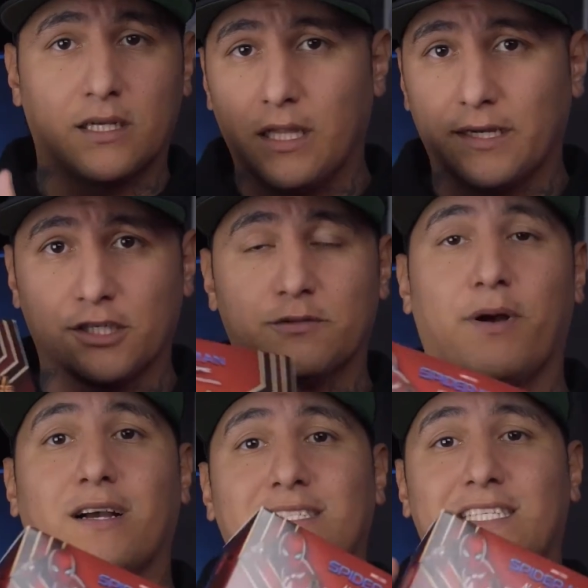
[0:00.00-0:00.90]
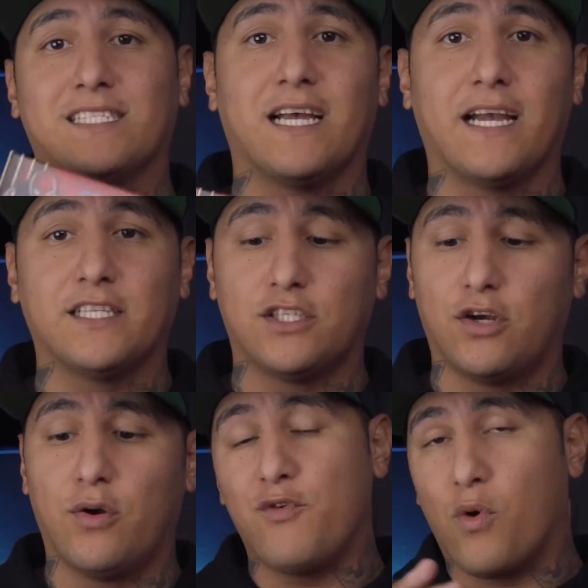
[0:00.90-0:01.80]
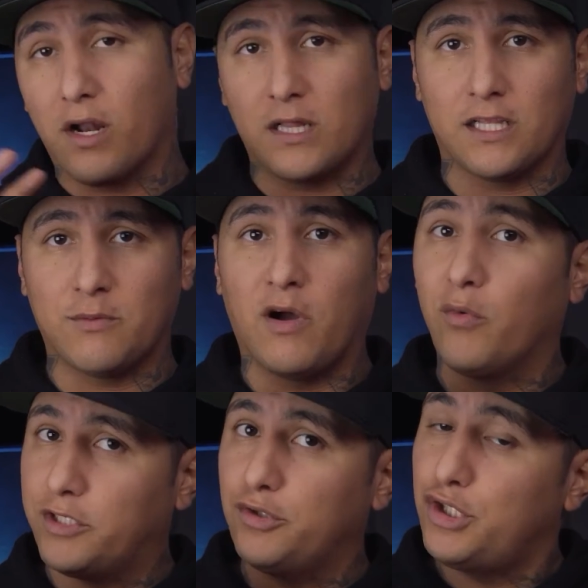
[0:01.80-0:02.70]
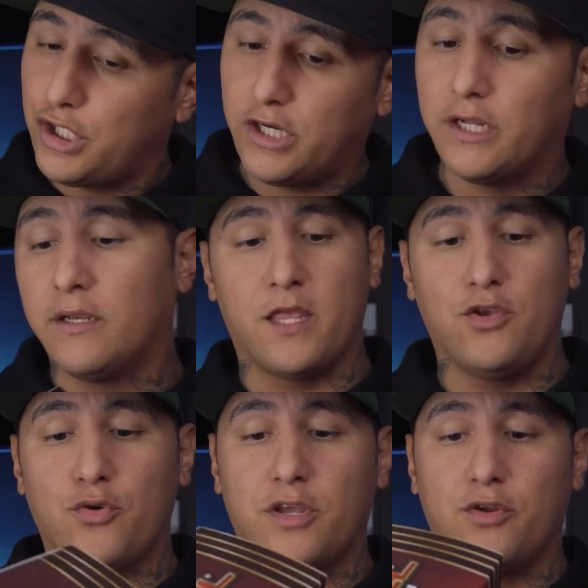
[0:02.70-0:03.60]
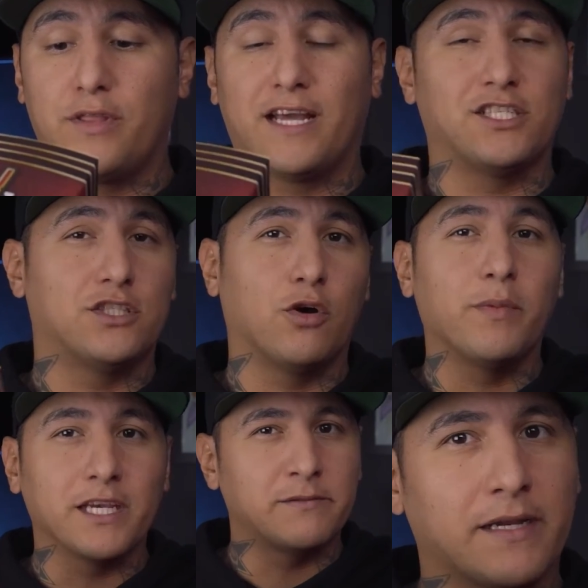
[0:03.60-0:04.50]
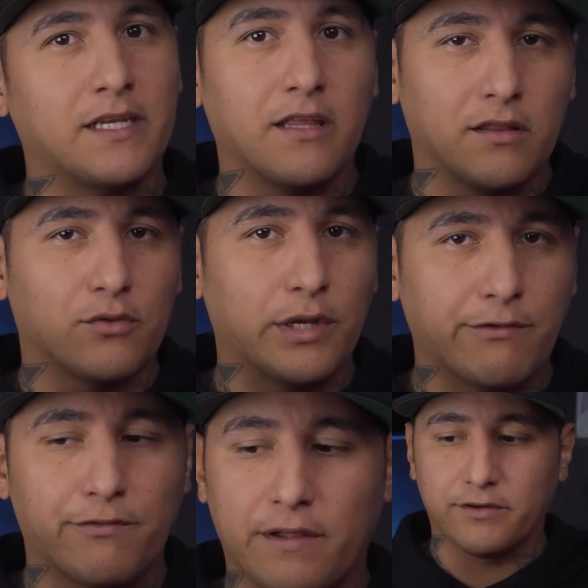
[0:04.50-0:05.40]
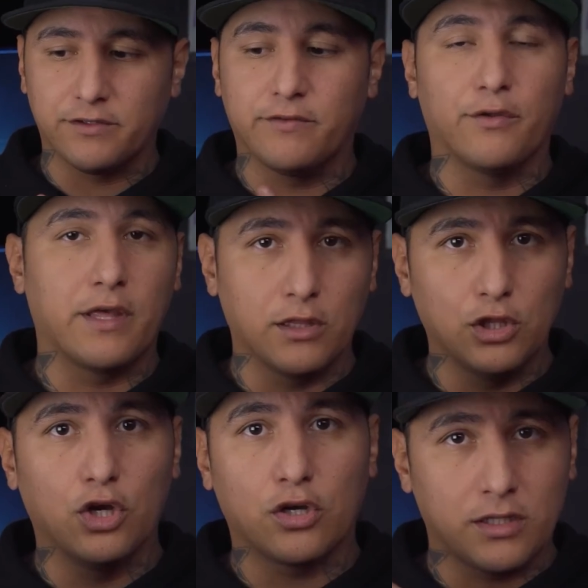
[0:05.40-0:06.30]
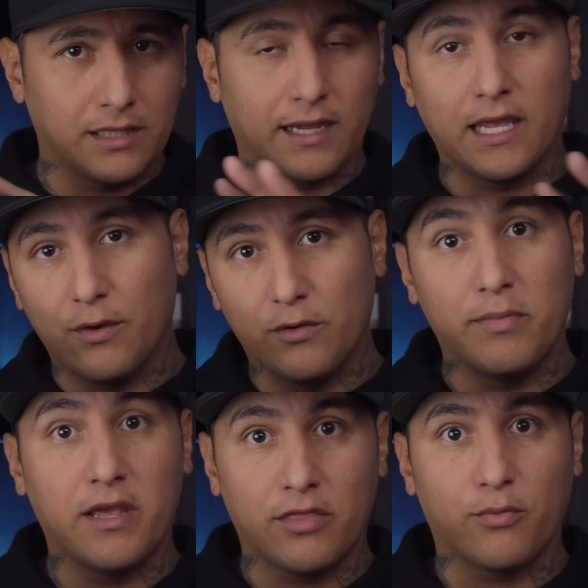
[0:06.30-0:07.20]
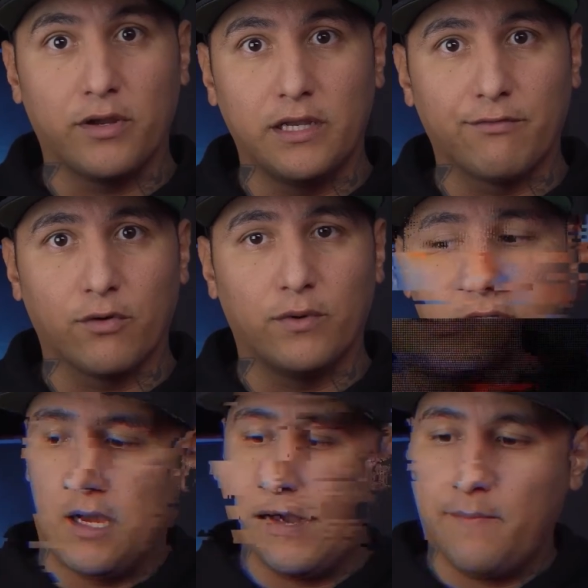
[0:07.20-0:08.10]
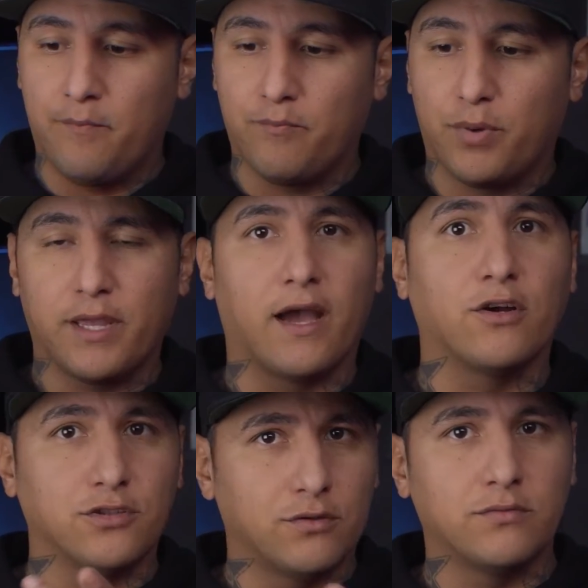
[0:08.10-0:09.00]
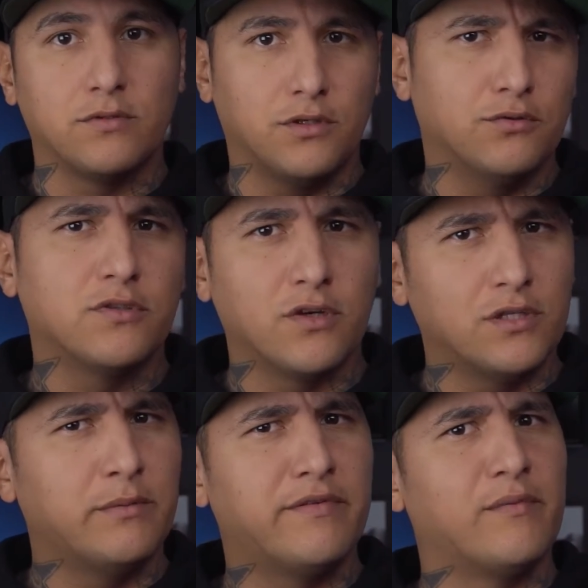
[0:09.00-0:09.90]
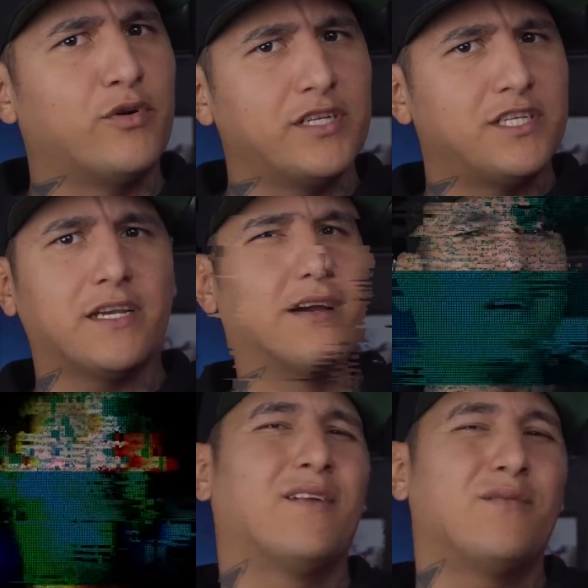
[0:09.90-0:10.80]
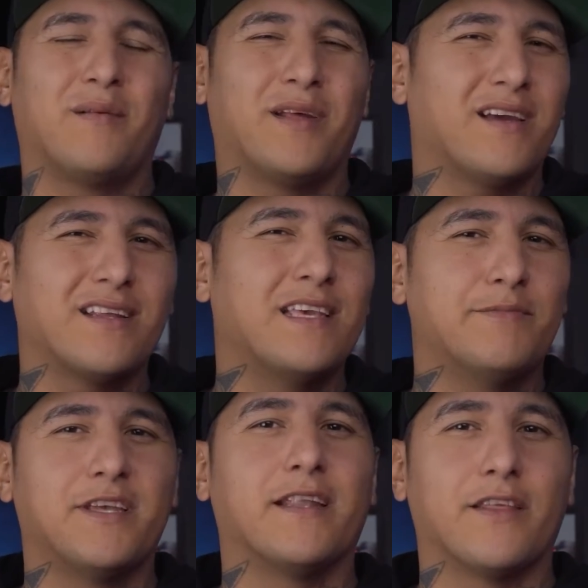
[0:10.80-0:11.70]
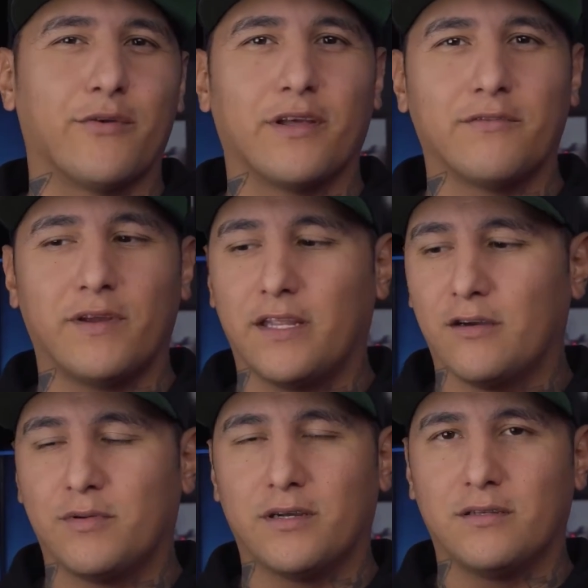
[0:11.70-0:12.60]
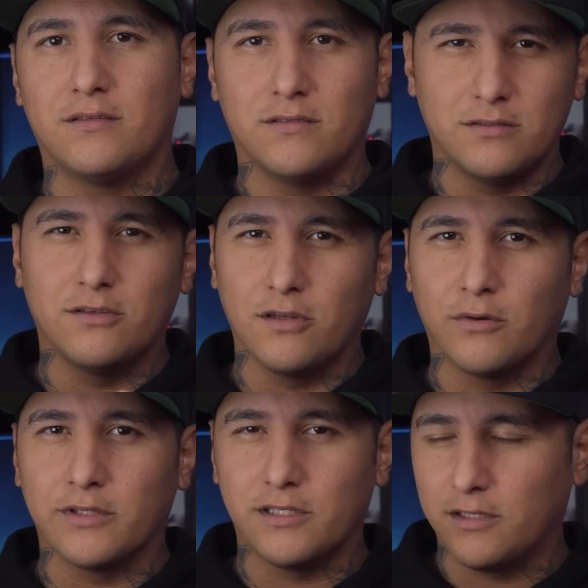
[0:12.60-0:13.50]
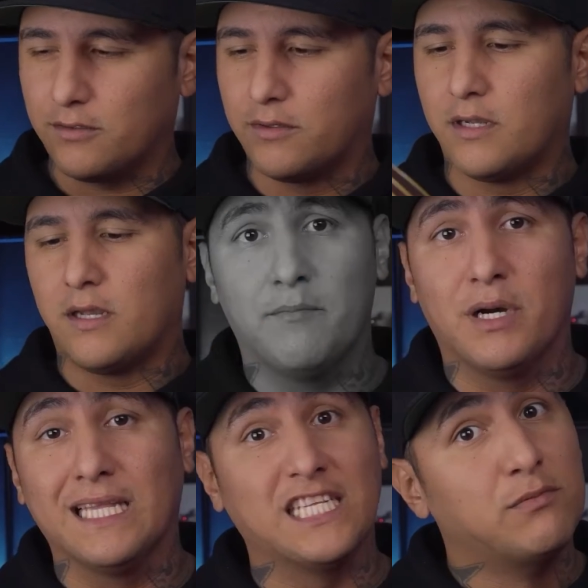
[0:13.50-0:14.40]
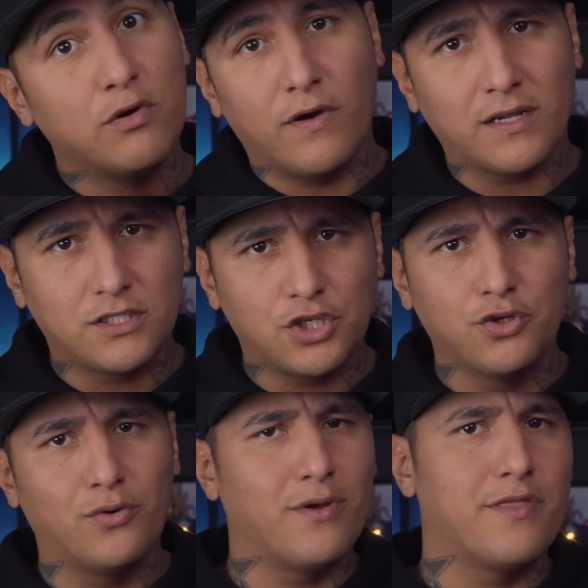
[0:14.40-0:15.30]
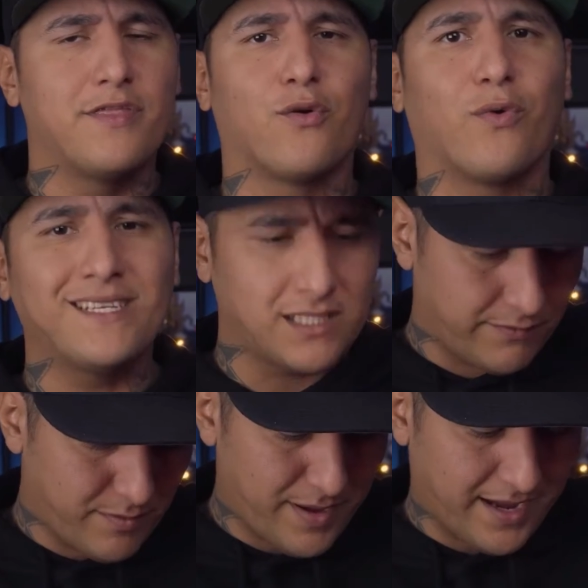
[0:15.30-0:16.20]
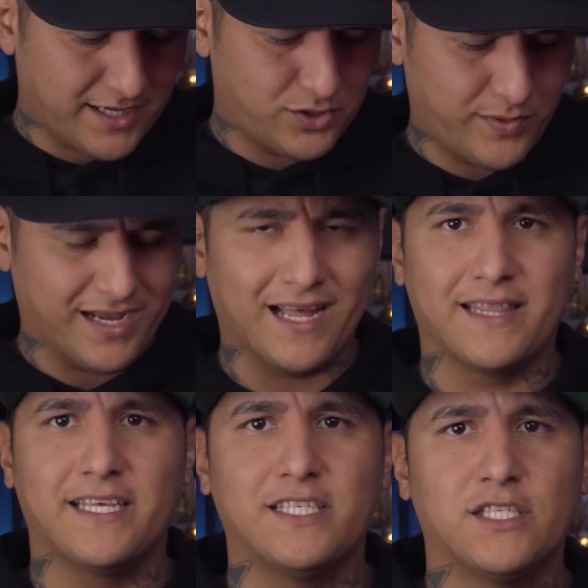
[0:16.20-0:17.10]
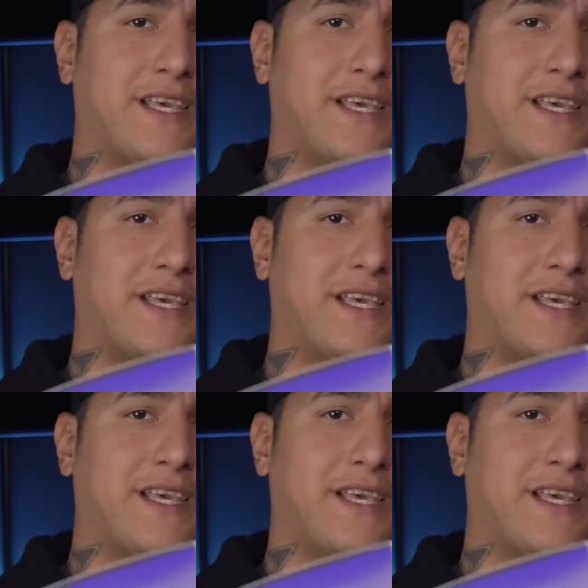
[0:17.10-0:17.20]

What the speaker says: collector's box design. So if you want to collect them all, which you should, you can do that. Just don't be expecting 3 different flavors, even though they look like it would be 3 different ones. But yeah, also use code DBFanboy at checkout. I'm not going to keep saying it throughout the video, but you know what to do. But let's move on to the rest of the package. We got these